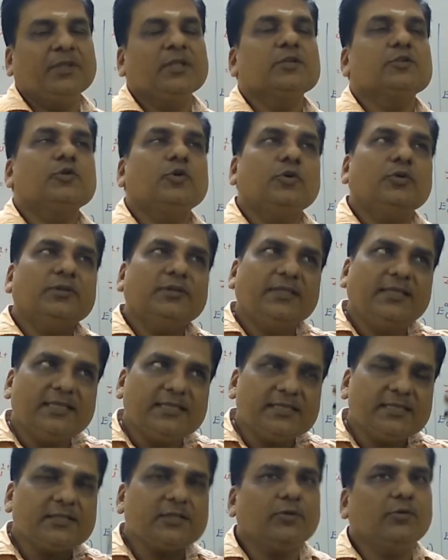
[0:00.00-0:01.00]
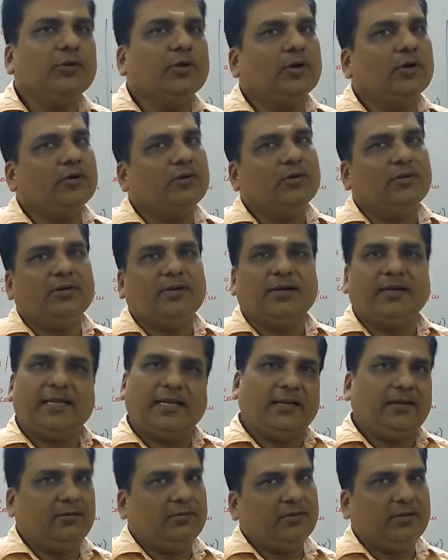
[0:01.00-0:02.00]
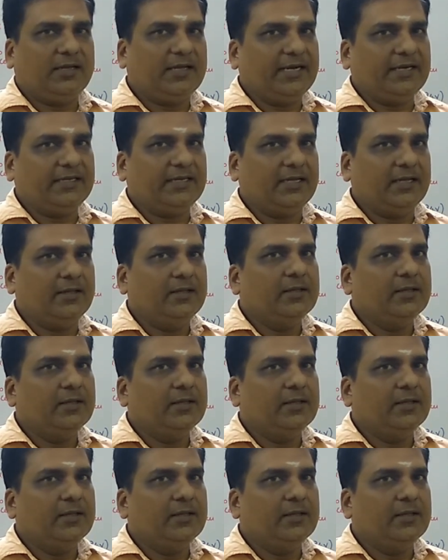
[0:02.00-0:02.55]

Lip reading: So this is how you have to tell. Correct?